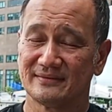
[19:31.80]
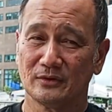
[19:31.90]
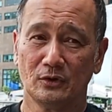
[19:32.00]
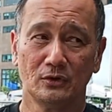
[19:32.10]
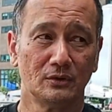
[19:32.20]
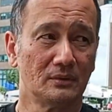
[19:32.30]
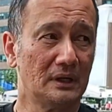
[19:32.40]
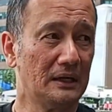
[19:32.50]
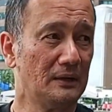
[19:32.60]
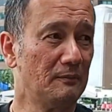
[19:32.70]
So,
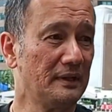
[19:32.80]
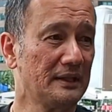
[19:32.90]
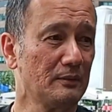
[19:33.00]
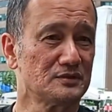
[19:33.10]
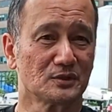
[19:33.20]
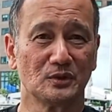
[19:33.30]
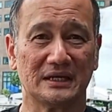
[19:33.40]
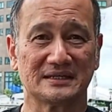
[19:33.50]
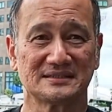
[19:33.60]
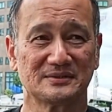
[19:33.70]
wow, but that was a good
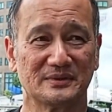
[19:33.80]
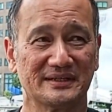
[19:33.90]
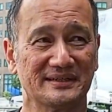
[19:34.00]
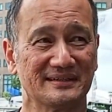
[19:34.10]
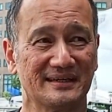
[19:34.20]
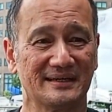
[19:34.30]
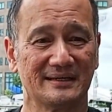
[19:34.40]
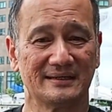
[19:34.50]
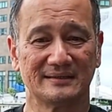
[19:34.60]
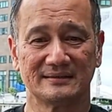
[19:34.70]
lesson to learn,
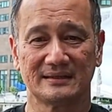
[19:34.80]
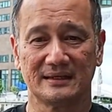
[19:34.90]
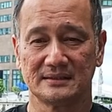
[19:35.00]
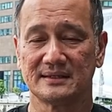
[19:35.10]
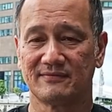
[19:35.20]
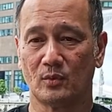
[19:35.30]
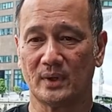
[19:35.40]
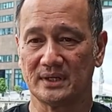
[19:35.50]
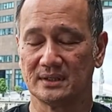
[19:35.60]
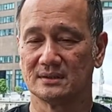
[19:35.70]
and I did that for
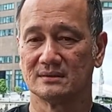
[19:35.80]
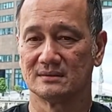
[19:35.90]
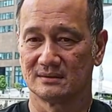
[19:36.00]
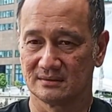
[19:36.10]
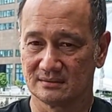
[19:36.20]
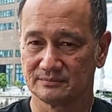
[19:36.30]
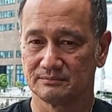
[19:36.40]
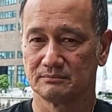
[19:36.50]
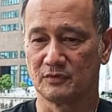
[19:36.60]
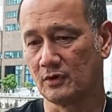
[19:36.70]
1 year
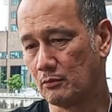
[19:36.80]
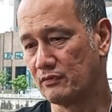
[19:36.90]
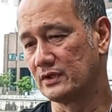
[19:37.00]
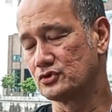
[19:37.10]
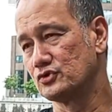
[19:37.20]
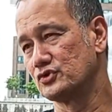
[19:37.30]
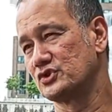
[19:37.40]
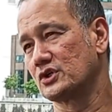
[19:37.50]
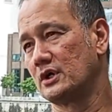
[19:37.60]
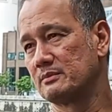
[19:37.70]
before moving to
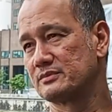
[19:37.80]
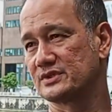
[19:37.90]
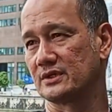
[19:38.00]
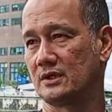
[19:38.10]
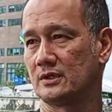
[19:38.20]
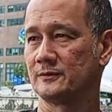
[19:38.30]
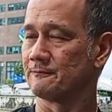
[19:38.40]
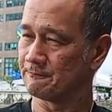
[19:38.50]
sitcoms and all.